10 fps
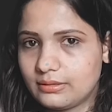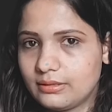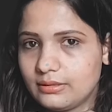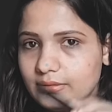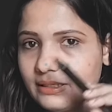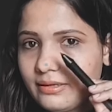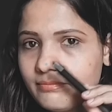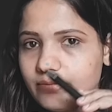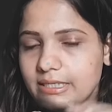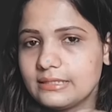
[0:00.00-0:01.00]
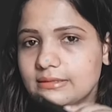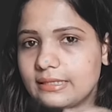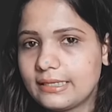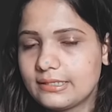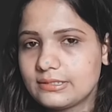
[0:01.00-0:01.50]
They complete their
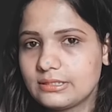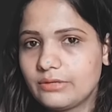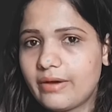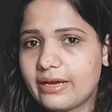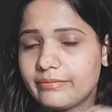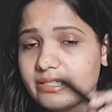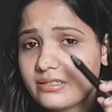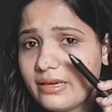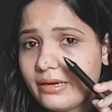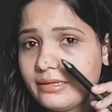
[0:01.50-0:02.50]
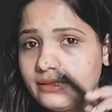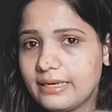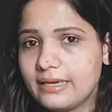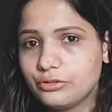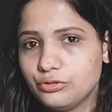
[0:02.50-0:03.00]
energy requirements. They
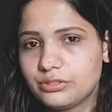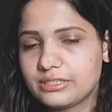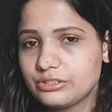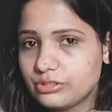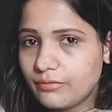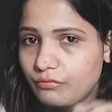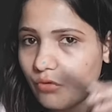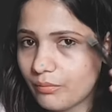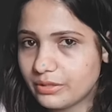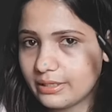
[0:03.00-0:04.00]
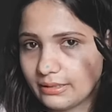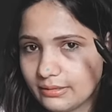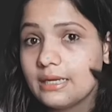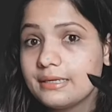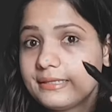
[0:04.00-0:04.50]
intake nutrition from there.
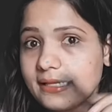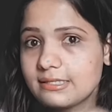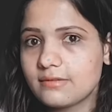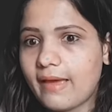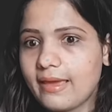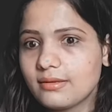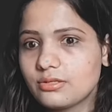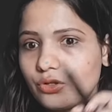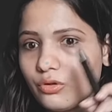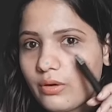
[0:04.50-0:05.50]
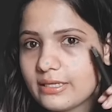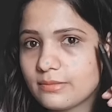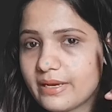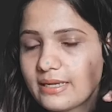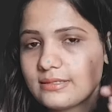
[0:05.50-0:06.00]
That's why this is known as
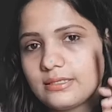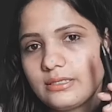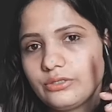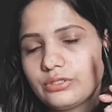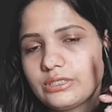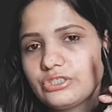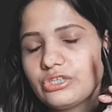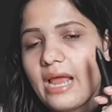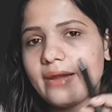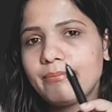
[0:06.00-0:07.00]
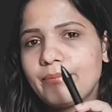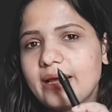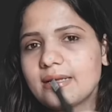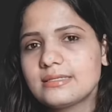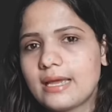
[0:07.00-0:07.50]
parasitic nutrition. And
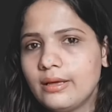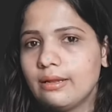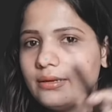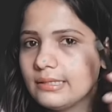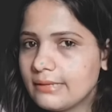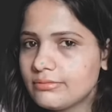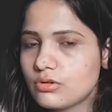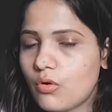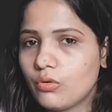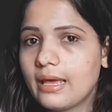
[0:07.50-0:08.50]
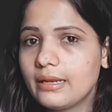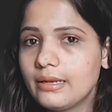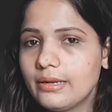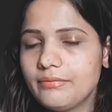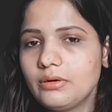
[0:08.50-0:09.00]
parasite lives on
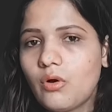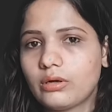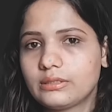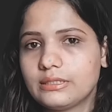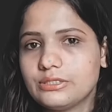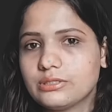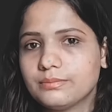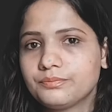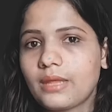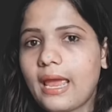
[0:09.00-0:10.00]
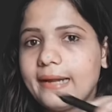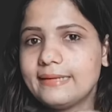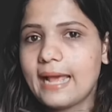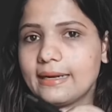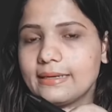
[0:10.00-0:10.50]
living organism, and
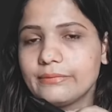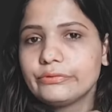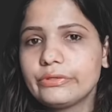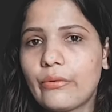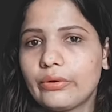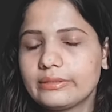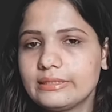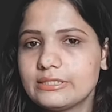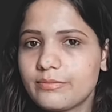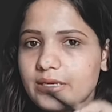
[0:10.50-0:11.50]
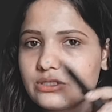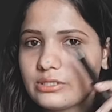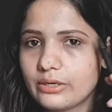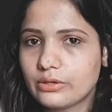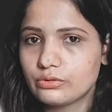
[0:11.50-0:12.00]
that living organism is
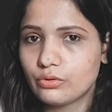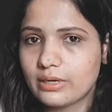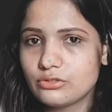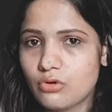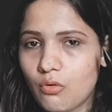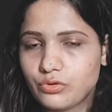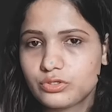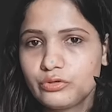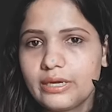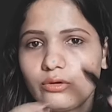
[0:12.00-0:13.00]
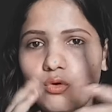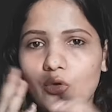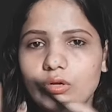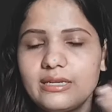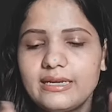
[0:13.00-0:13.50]
known as host. You can
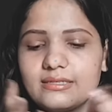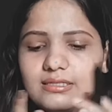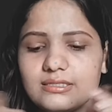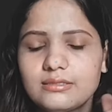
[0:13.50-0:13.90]
correlate this